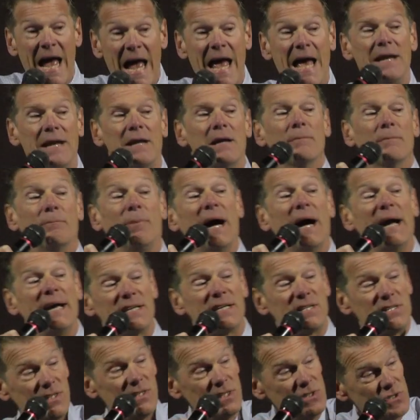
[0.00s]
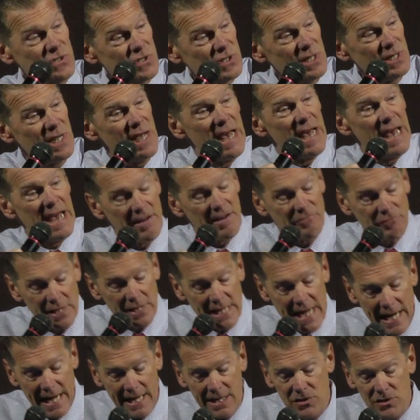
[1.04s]
and by extension,
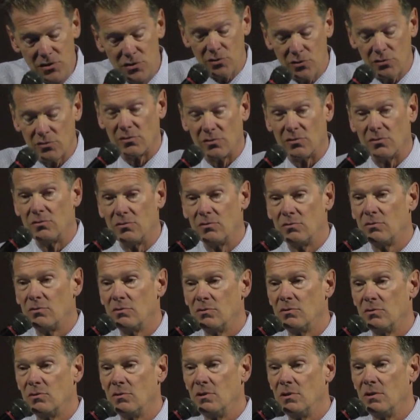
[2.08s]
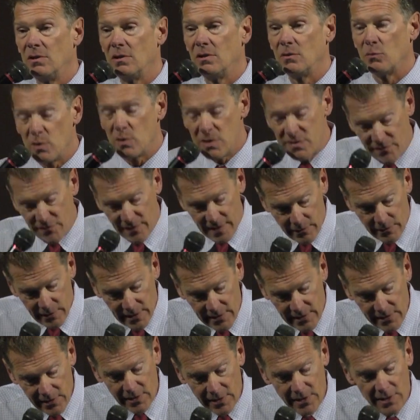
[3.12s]
every angel was very
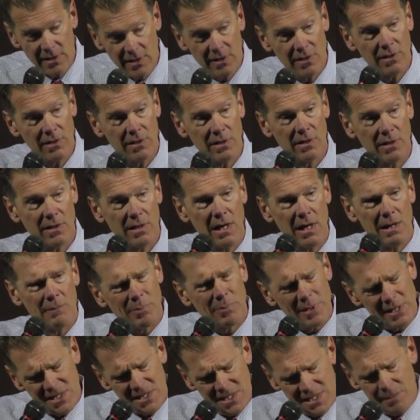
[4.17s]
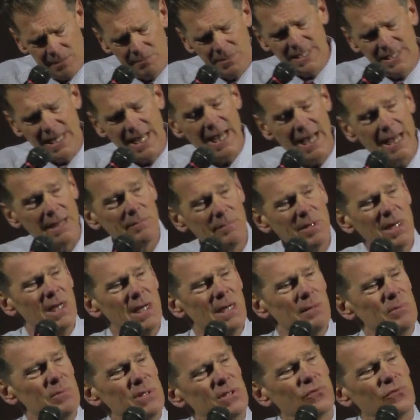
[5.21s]
good. But sometime
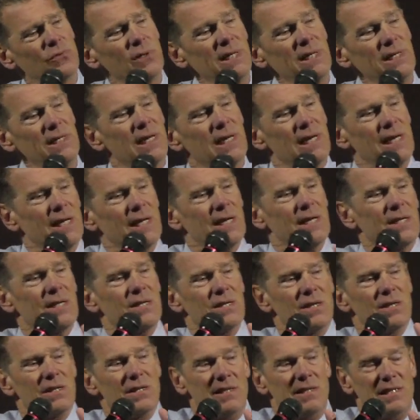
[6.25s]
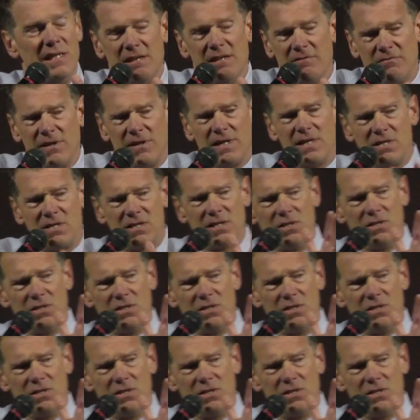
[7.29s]
between the events